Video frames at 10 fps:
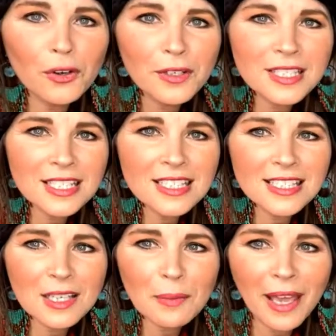Kristen
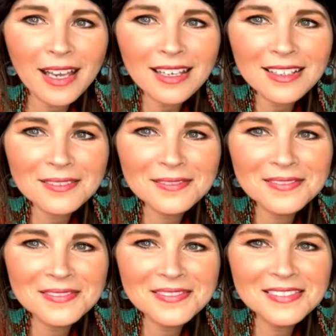Cepak.
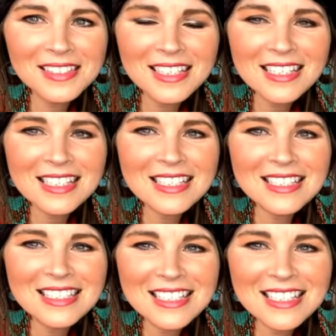
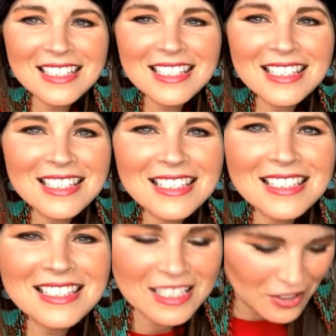Kristen.
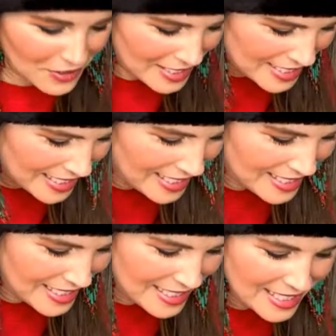Kristen
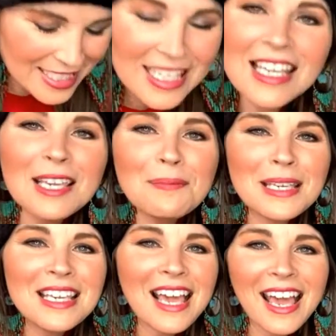C E
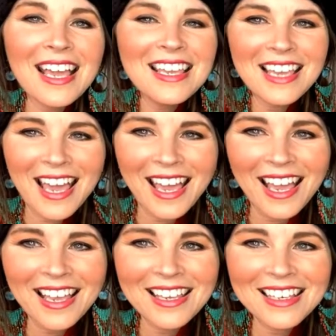P A
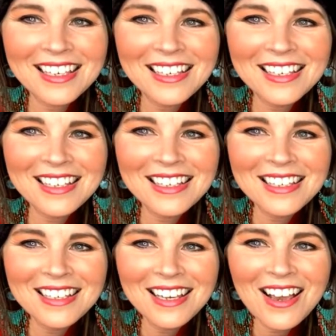K.
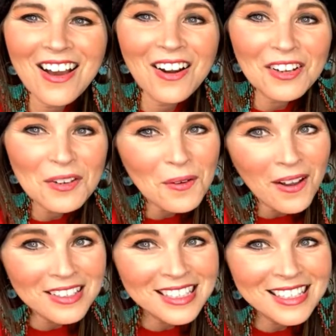Are you
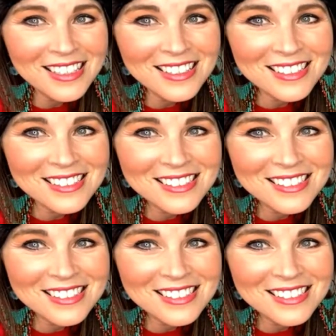on here?